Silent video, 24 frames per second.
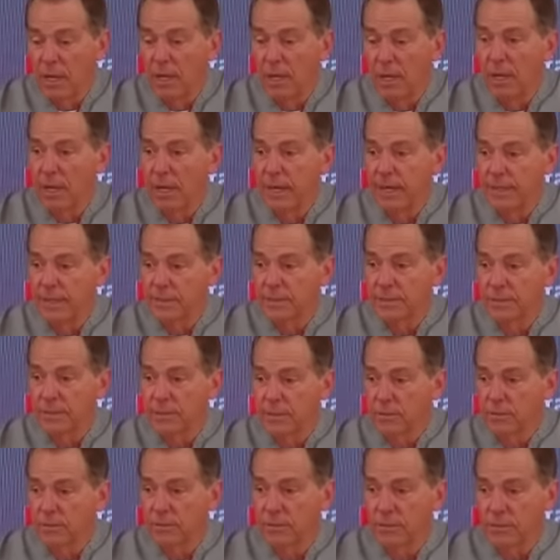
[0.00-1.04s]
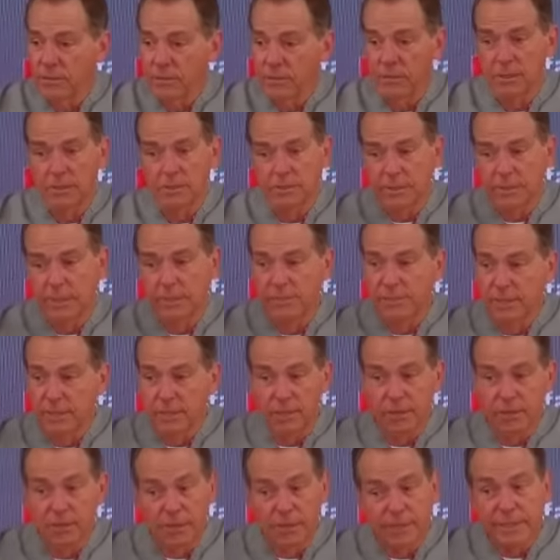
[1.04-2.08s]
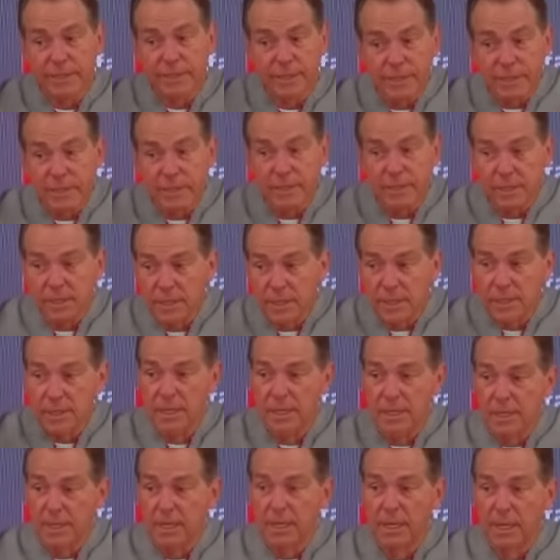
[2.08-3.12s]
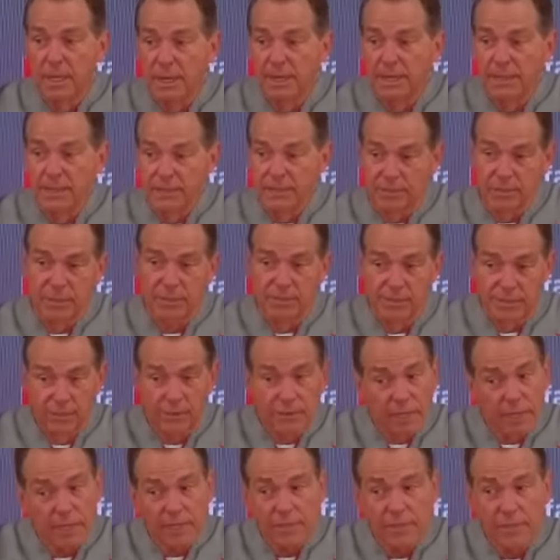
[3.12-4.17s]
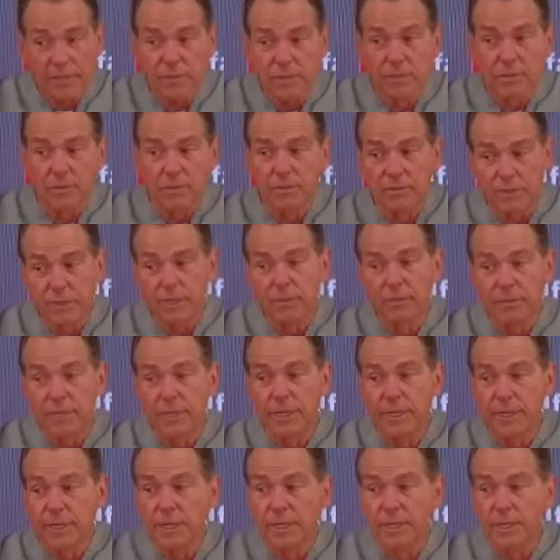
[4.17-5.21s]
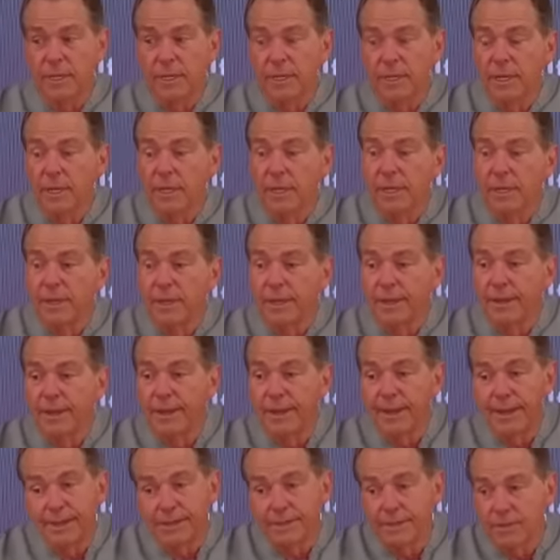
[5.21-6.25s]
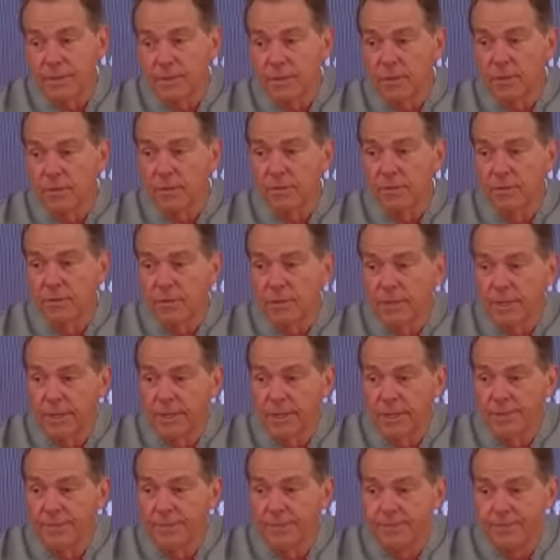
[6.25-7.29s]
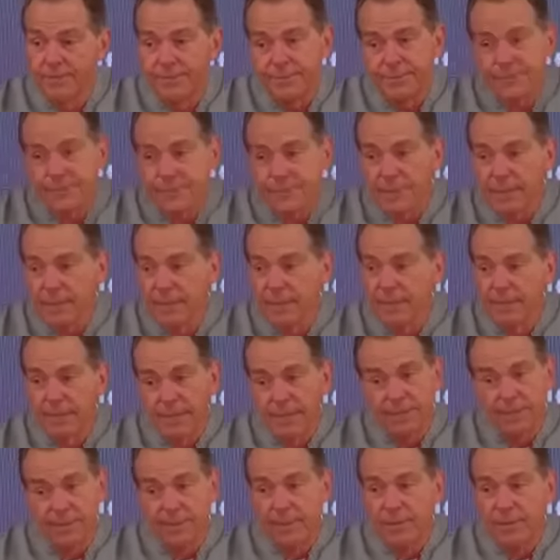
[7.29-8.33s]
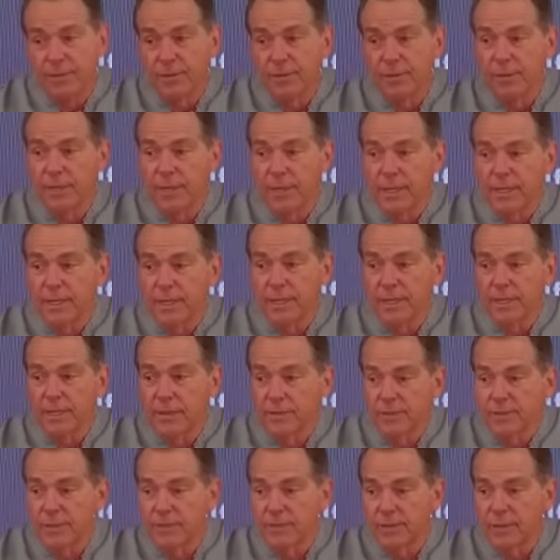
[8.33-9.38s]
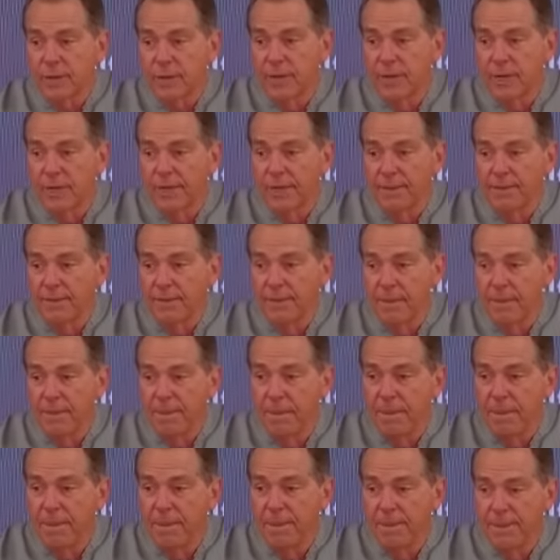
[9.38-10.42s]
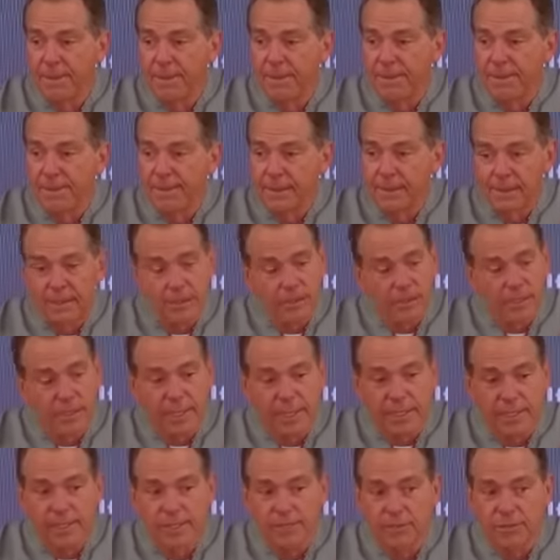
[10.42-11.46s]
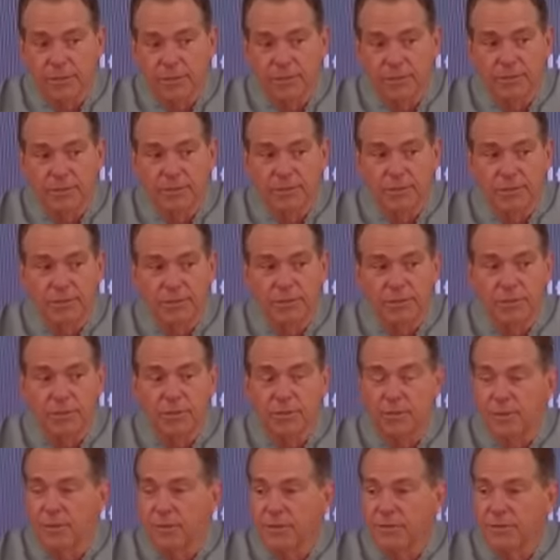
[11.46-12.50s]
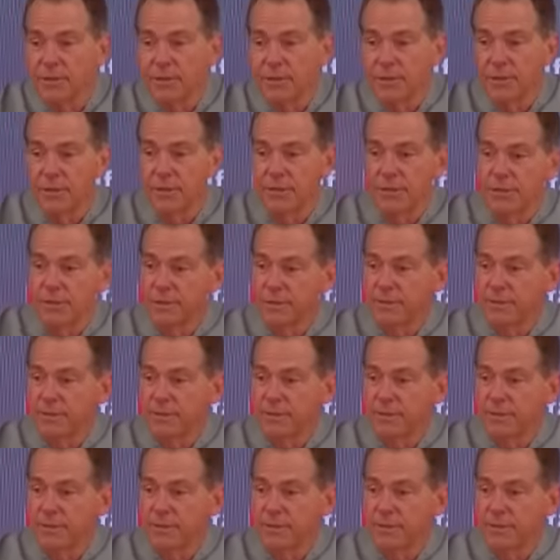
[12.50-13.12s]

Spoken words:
All right. So, because sometimes they don't listen. All right. But if you text it to them, they'll read it. All right. So that might be a new technique that we try. Should text them what they're supposed to do on the field.